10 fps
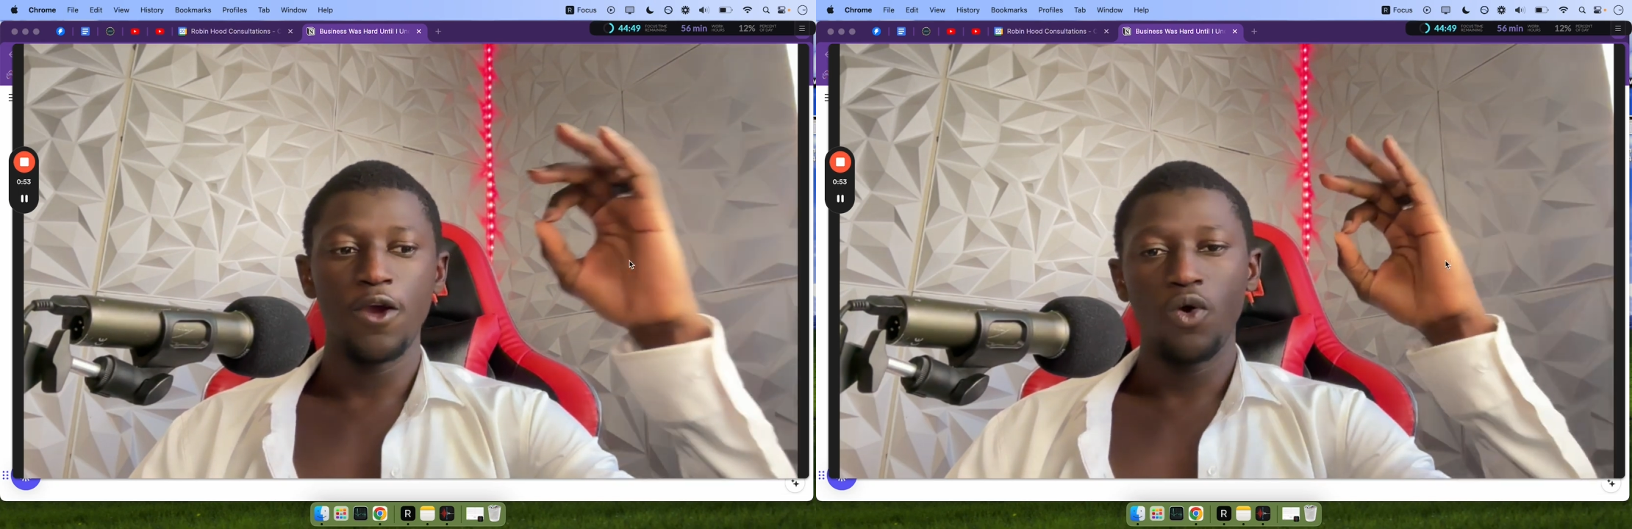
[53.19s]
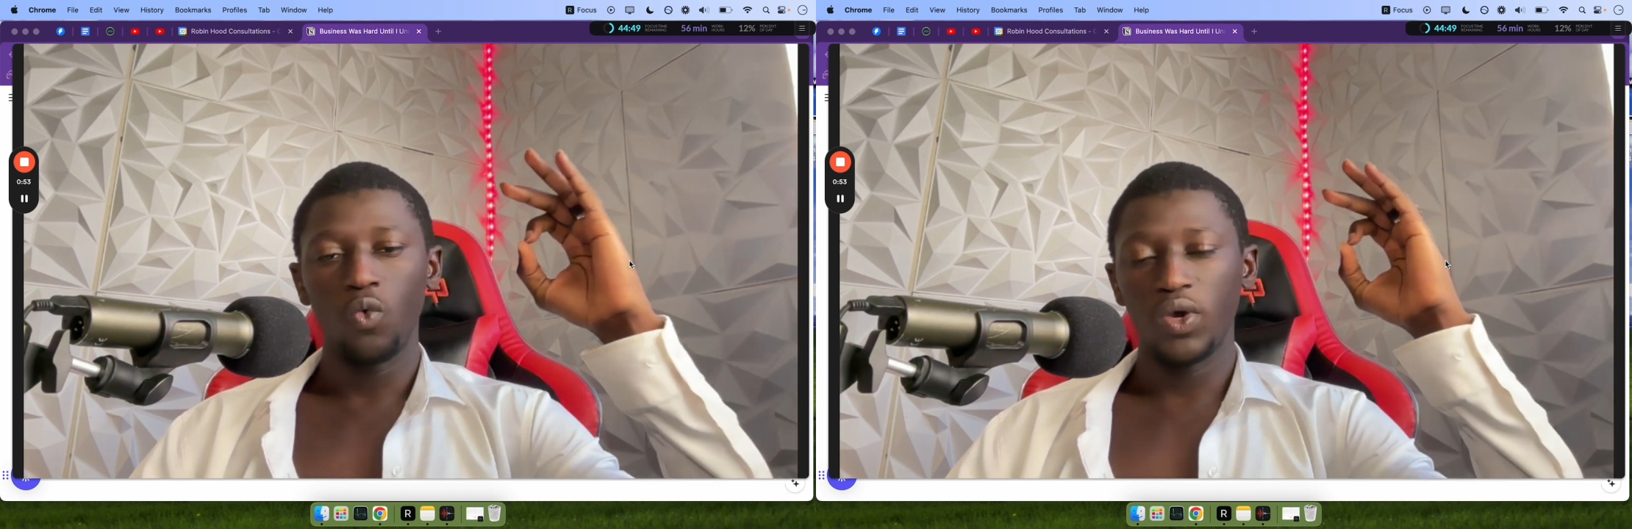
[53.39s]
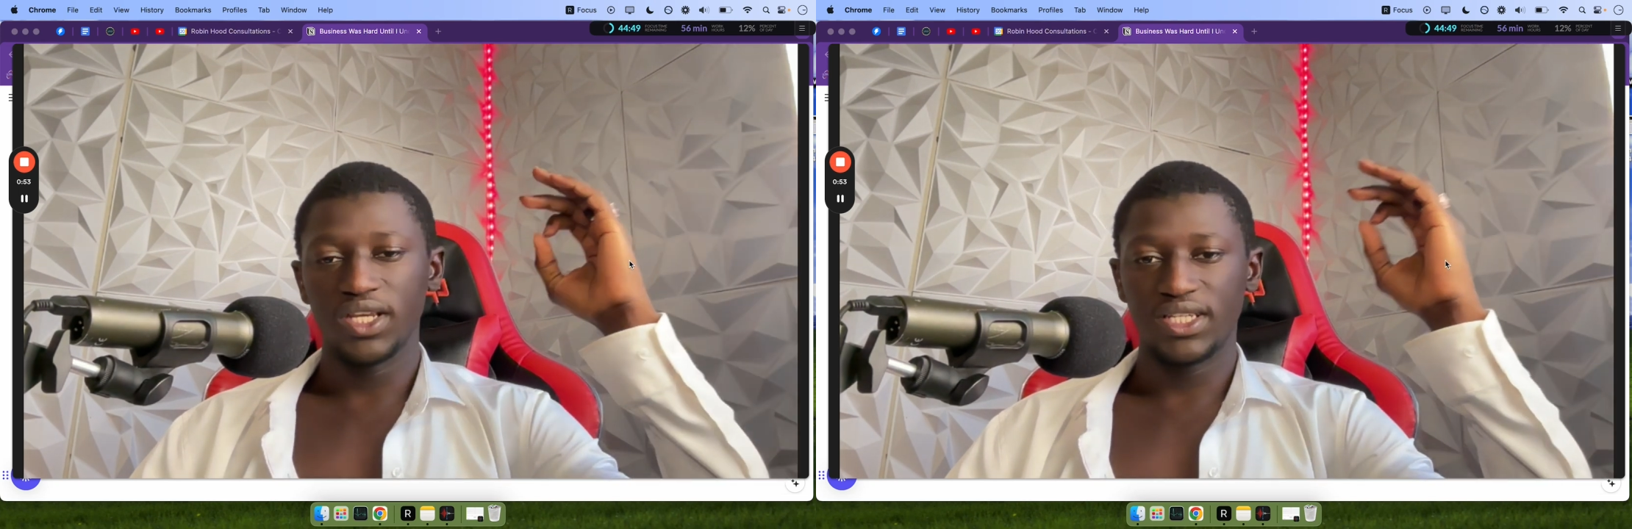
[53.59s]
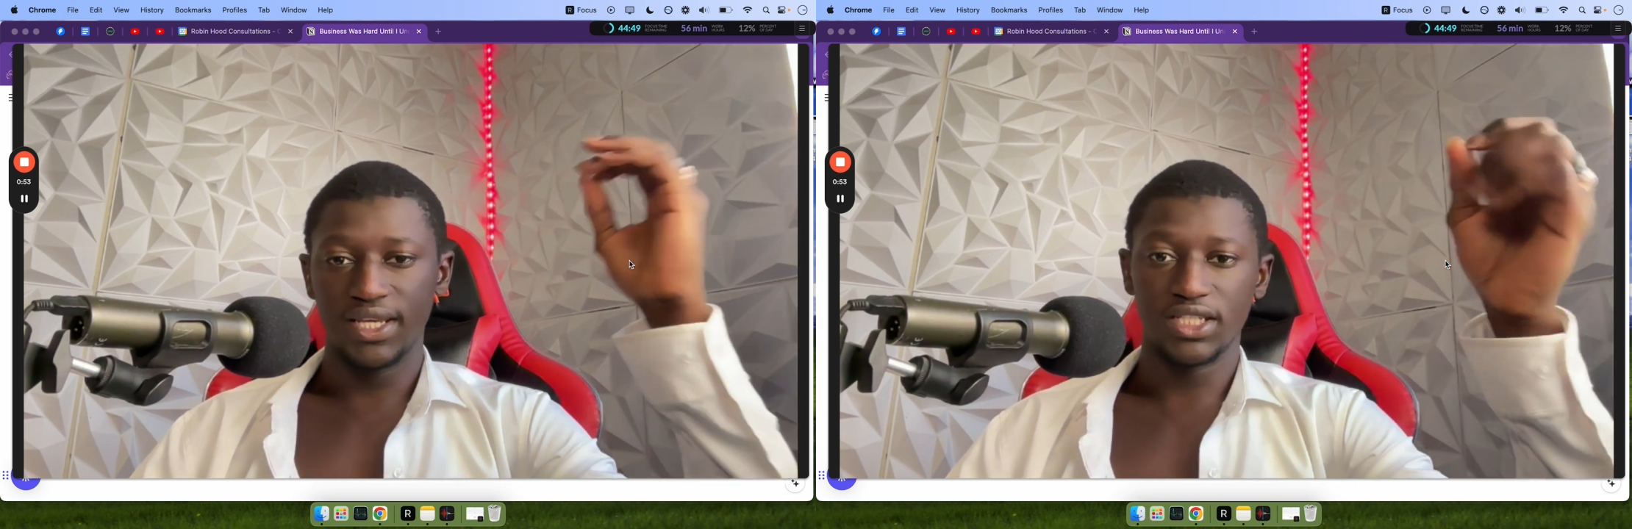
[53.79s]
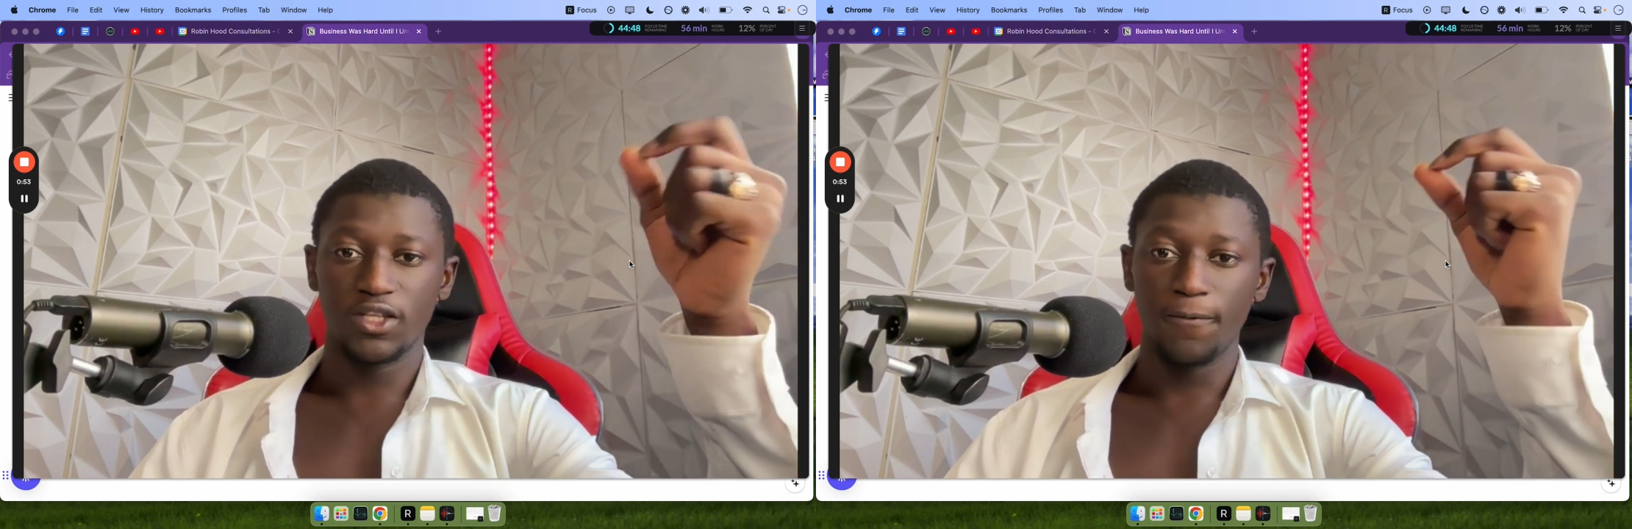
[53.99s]
We
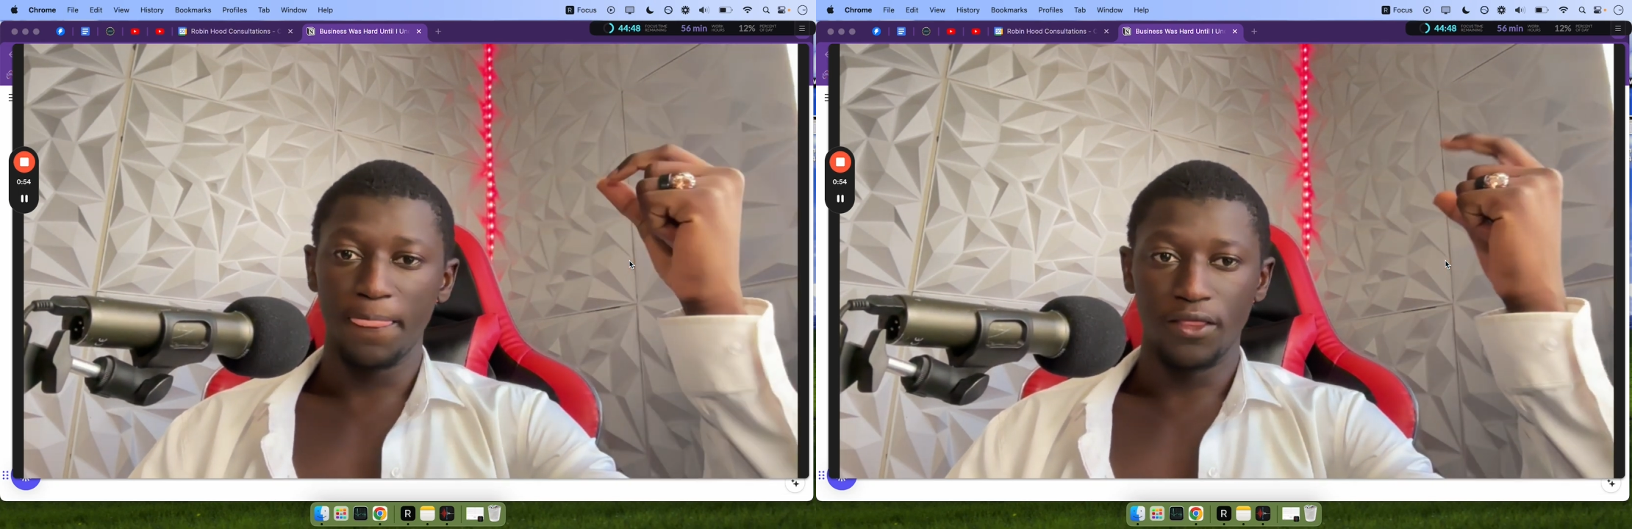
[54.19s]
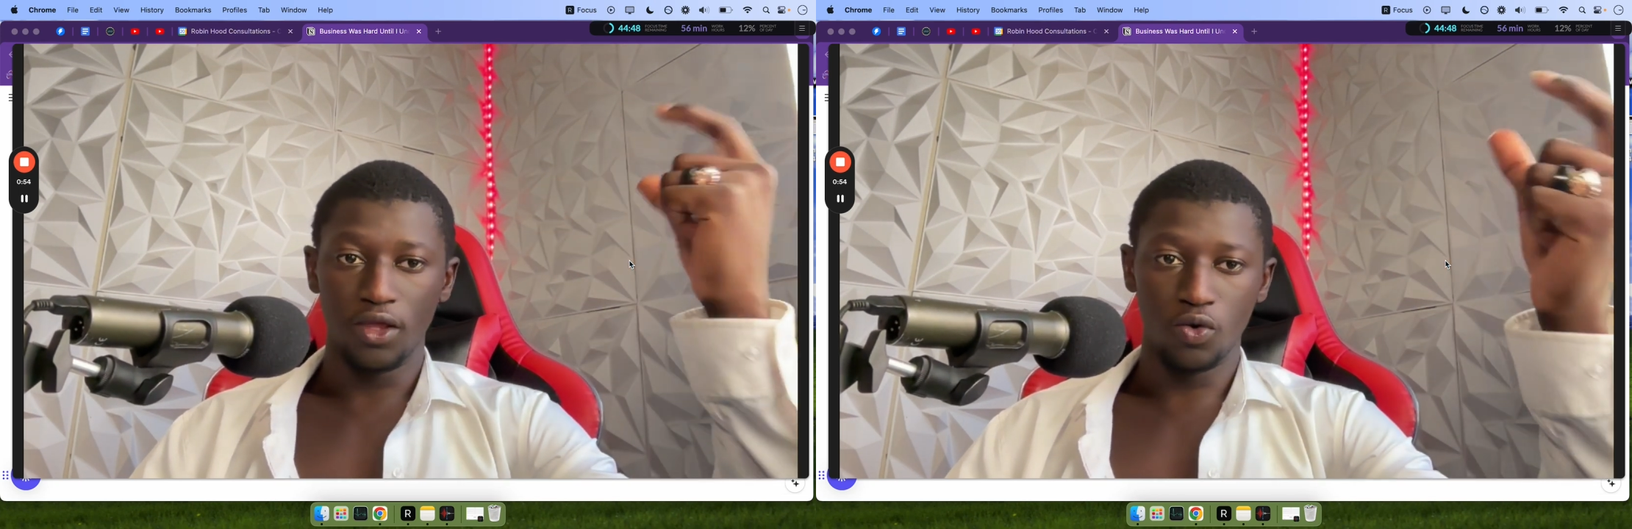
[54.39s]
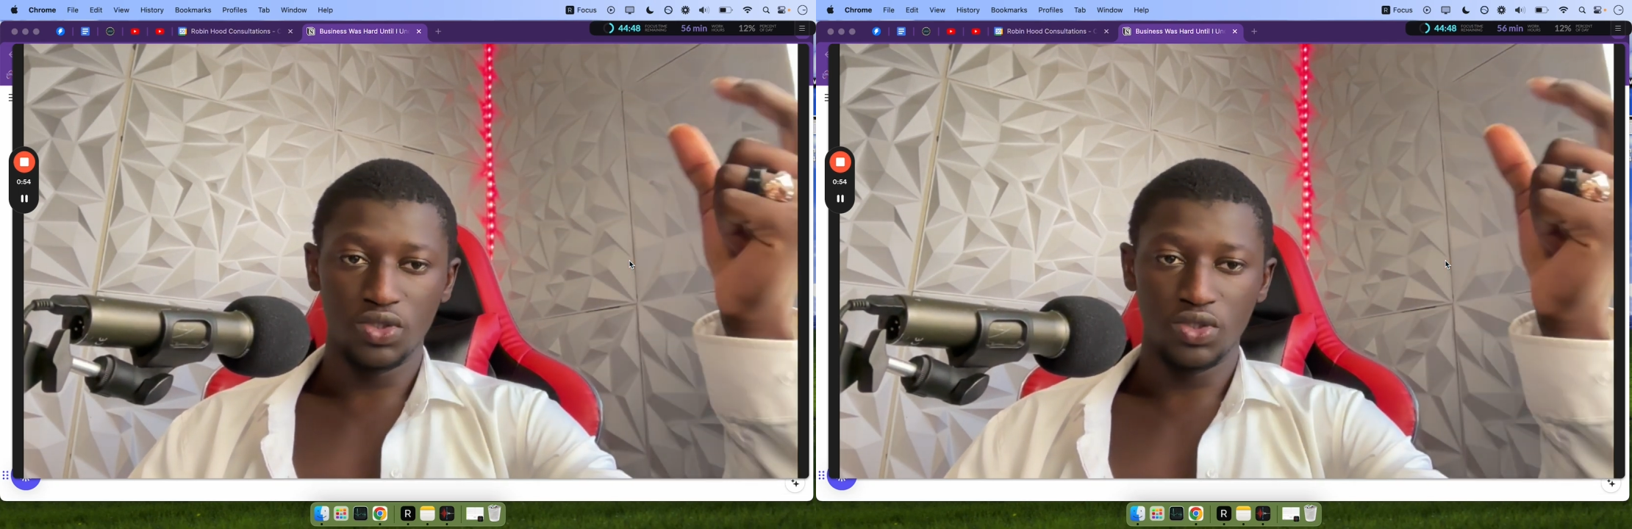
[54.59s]
assist those